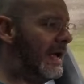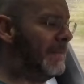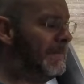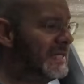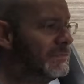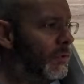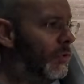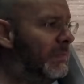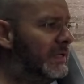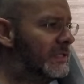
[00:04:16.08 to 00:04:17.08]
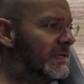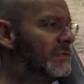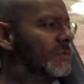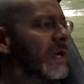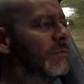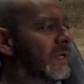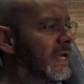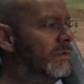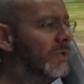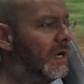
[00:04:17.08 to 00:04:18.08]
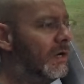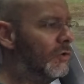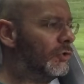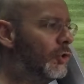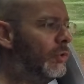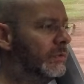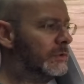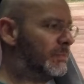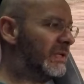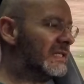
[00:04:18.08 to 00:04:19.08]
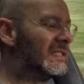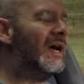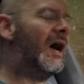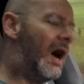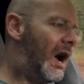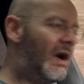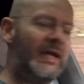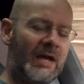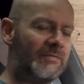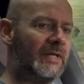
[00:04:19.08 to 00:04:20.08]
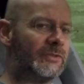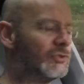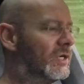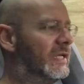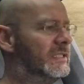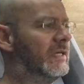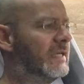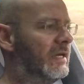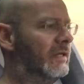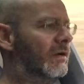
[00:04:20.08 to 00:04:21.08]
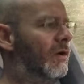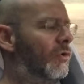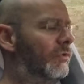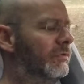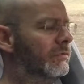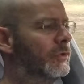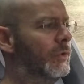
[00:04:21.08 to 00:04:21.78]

in base form, your 70 grand will get you a car on coil springs. I have yet to try a Taycan on